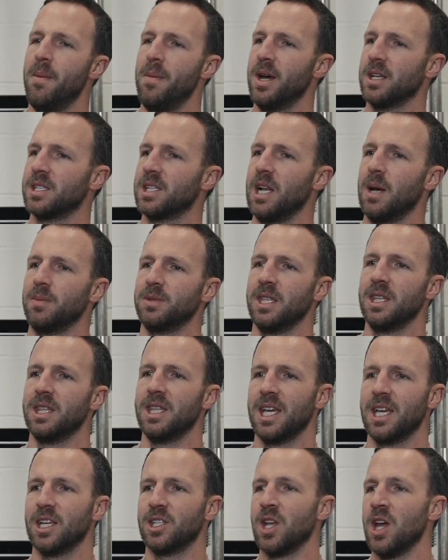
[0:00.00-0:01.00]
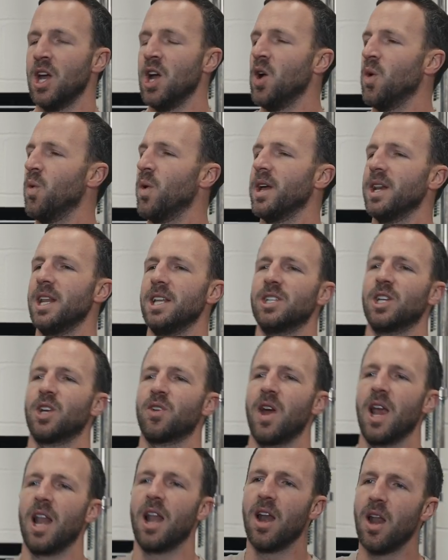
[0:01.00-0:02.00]
muscle ups and things where you need to
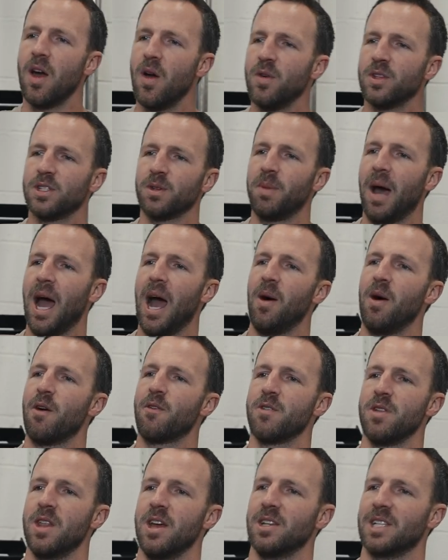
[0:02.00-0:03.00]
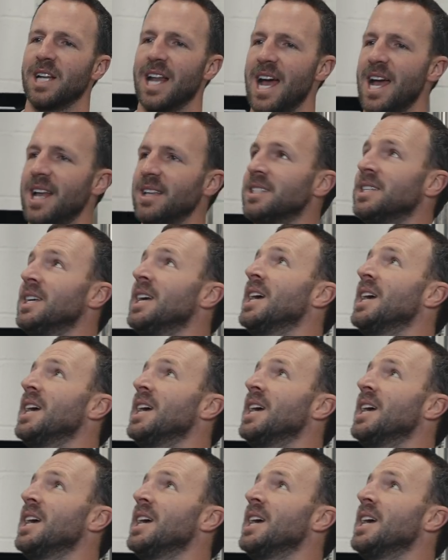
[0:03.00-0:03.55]
create loads of power through those lats,